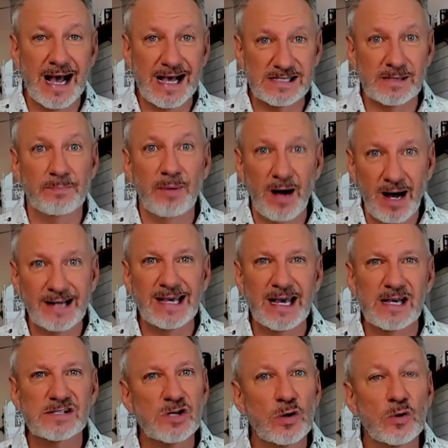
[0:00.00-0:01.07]
as a
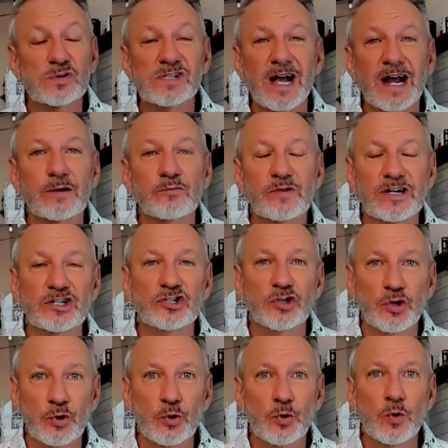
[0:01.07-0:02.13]
podcast host, I read
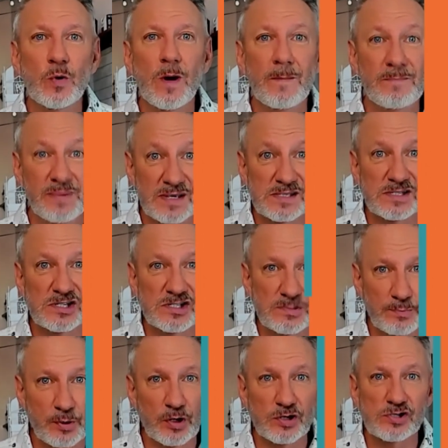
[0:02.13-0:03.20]
2 business
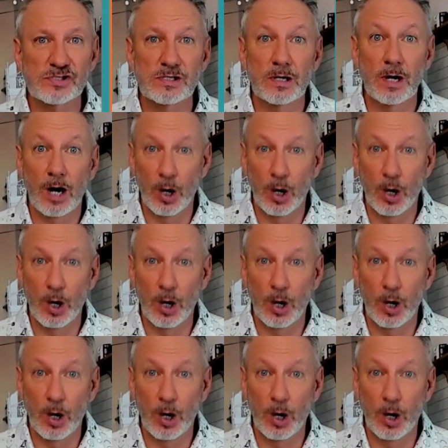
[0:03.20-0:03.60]
books